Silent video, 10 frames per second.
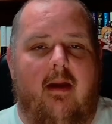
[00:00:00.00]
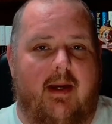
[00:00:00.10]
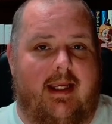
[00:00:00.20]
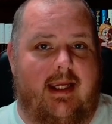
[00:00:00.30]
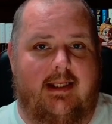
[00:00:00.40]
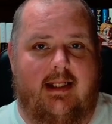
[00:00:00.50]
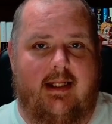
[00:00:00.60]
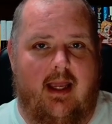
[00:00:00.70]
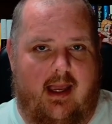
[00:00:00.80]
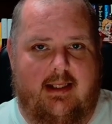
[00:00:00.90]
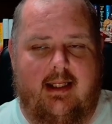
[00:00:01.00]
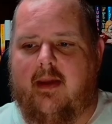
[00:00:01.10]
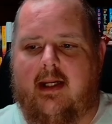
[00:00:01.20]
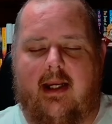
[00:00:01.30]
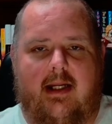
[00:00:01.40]
but he did not.
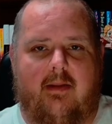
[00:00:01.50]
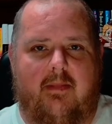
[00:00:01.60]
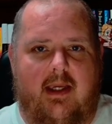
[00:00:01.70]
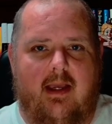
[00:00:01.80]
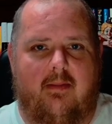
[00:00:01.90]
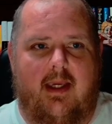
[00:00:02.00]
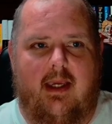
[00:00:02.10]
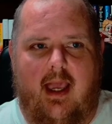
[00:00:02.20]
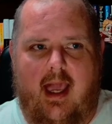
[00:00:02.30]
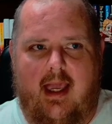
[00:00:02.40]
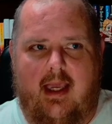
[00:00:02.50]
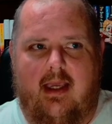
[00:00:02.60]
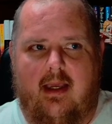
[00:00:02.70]
It ended up becoming a